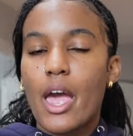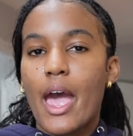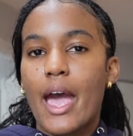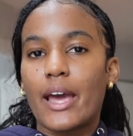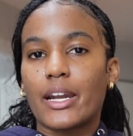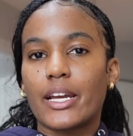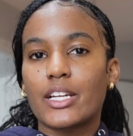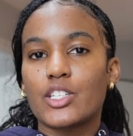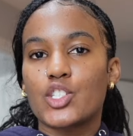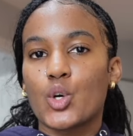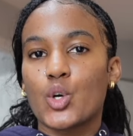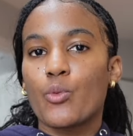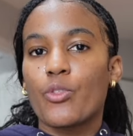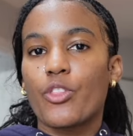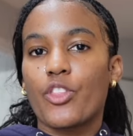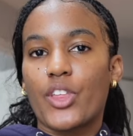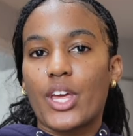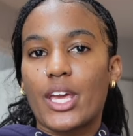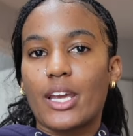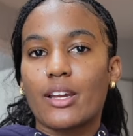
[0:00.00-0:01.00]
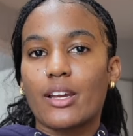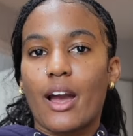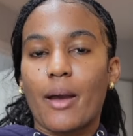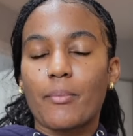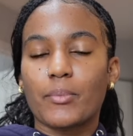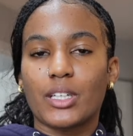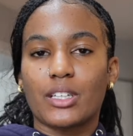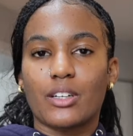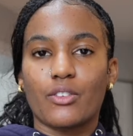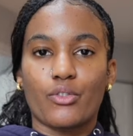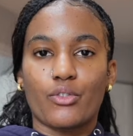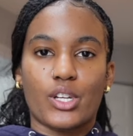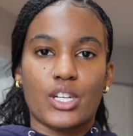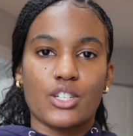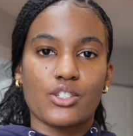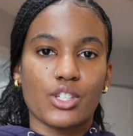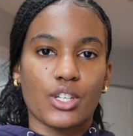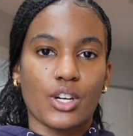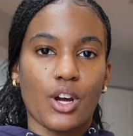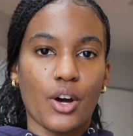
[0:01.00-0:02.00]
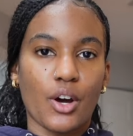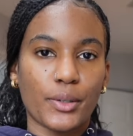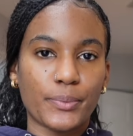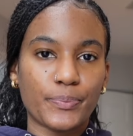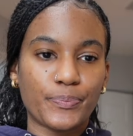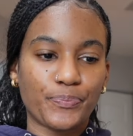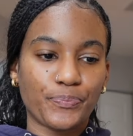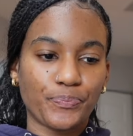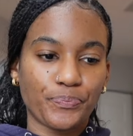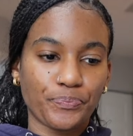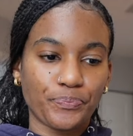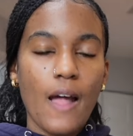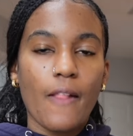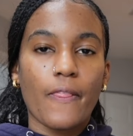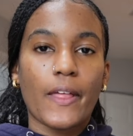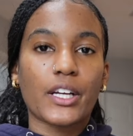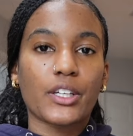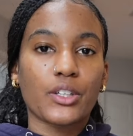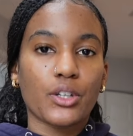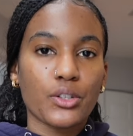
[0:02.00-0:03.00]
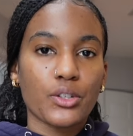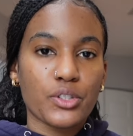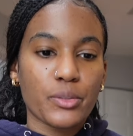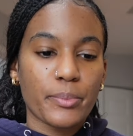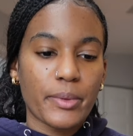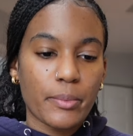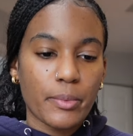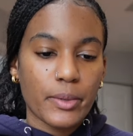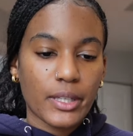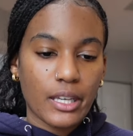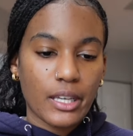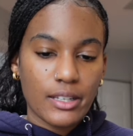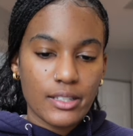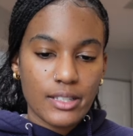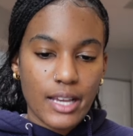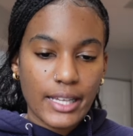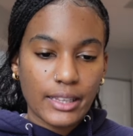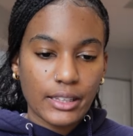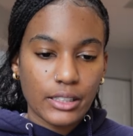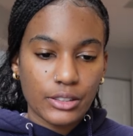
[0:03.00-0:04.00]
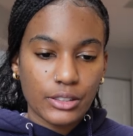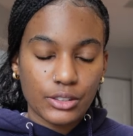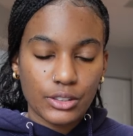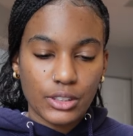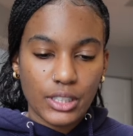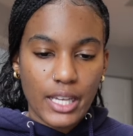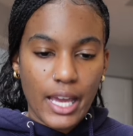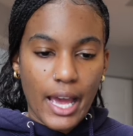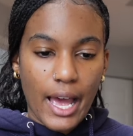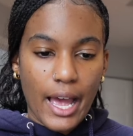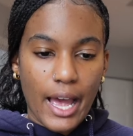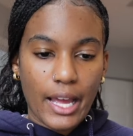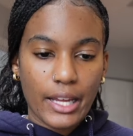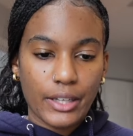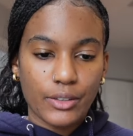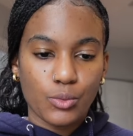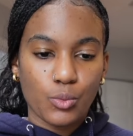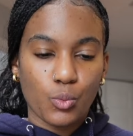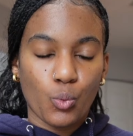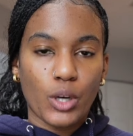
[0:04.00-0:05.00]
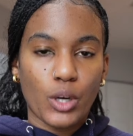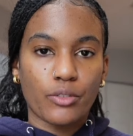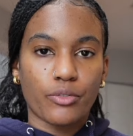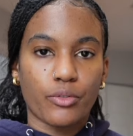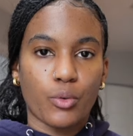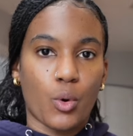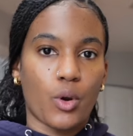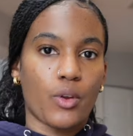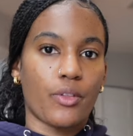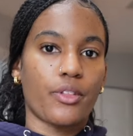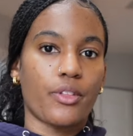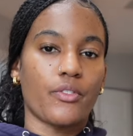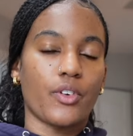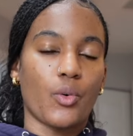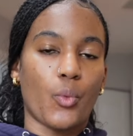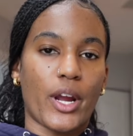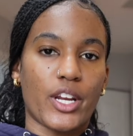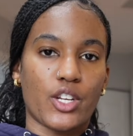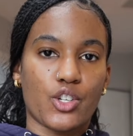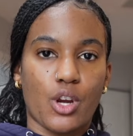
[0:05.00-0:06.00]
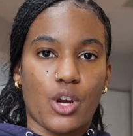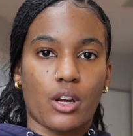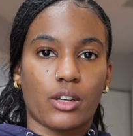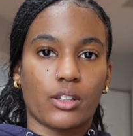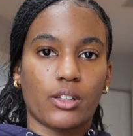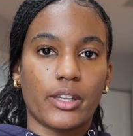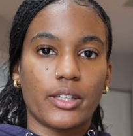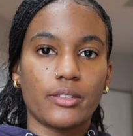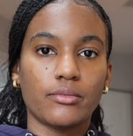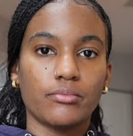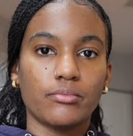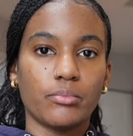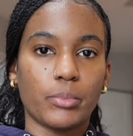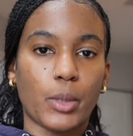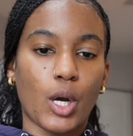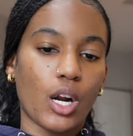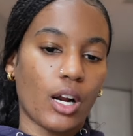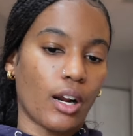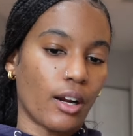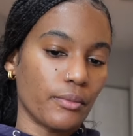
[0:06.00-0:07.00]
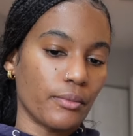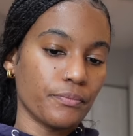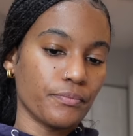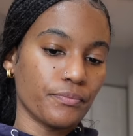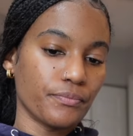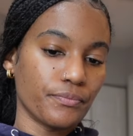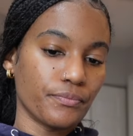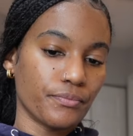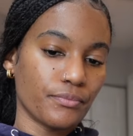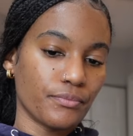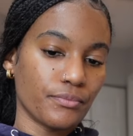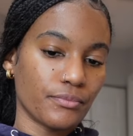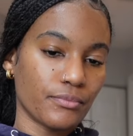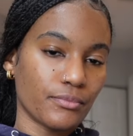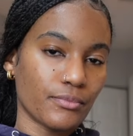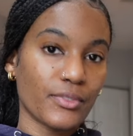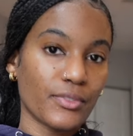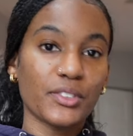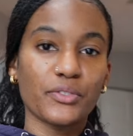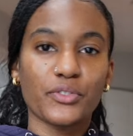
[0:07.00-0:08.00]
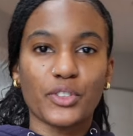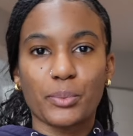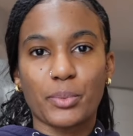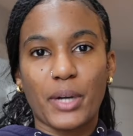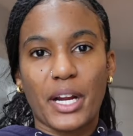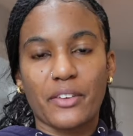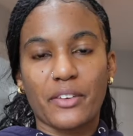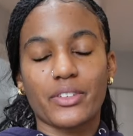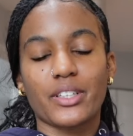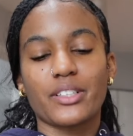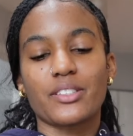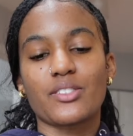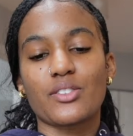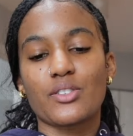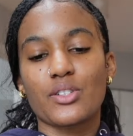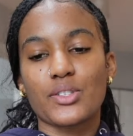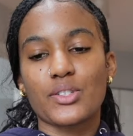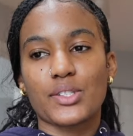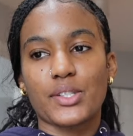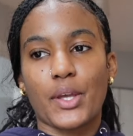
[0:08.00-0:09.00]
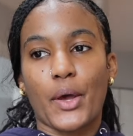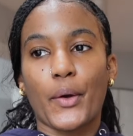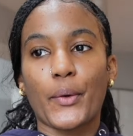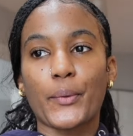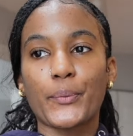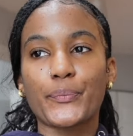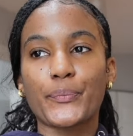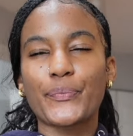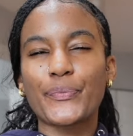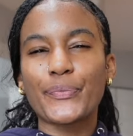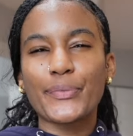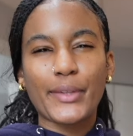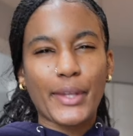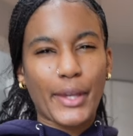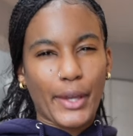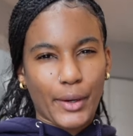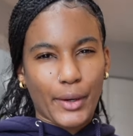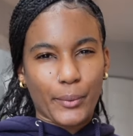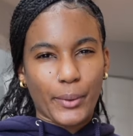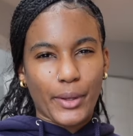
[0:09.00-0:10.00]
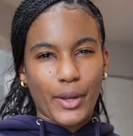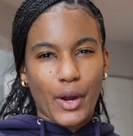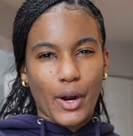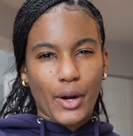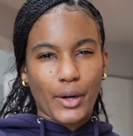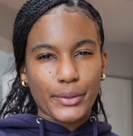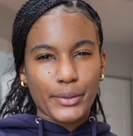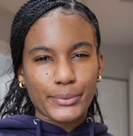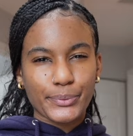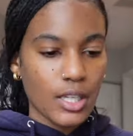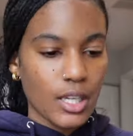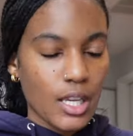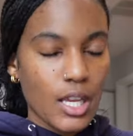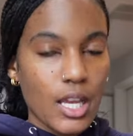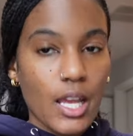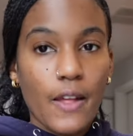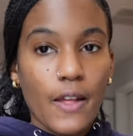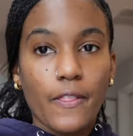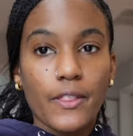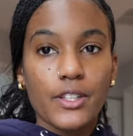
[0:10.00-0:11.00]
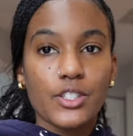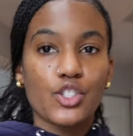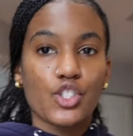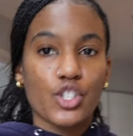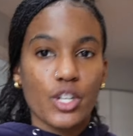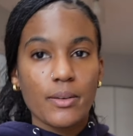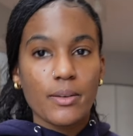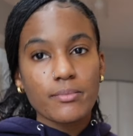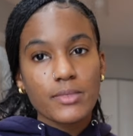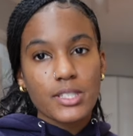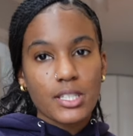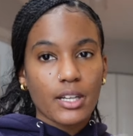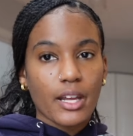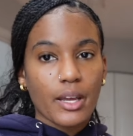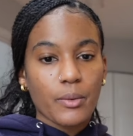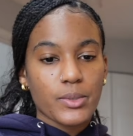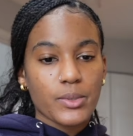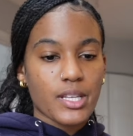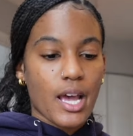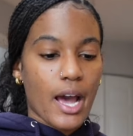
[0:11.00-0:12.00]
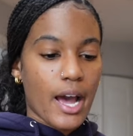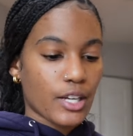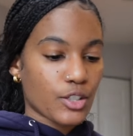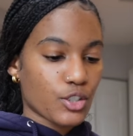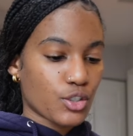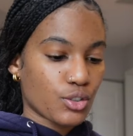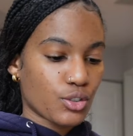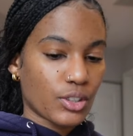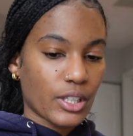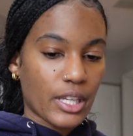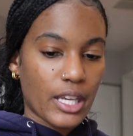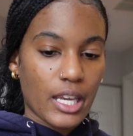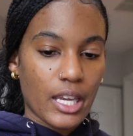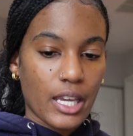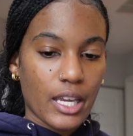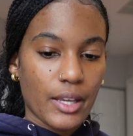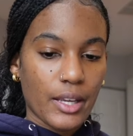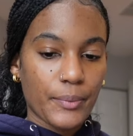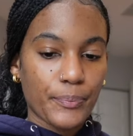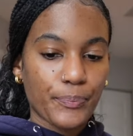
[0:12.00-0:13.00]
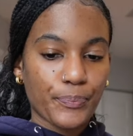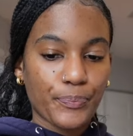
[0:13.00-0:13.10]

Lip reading: and I don't think I'm gonna finish it all. That could also be because I literally had 1/4 of a white chocolate bar for breakfast. So here we are. The gym today was actually,